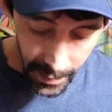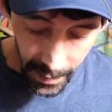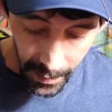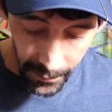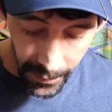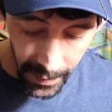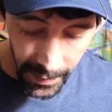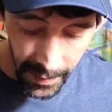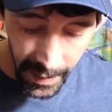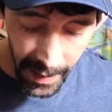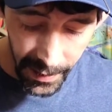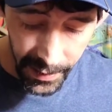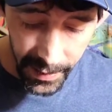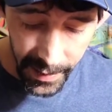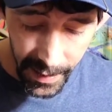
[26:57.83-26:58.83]
And then
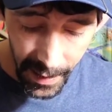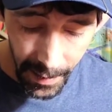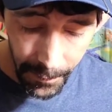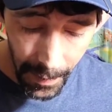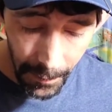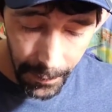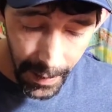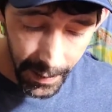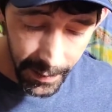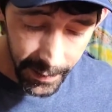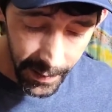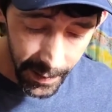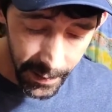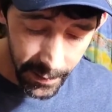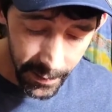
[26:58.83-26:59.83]
next up, I picked
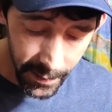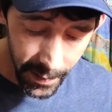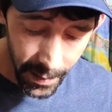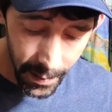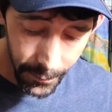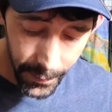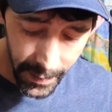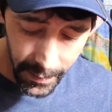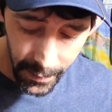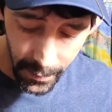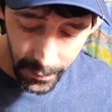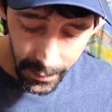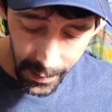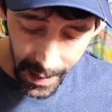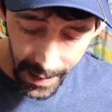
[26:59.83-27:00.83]
these up. These
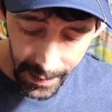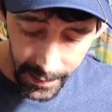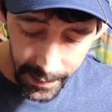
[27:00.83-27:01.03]
look like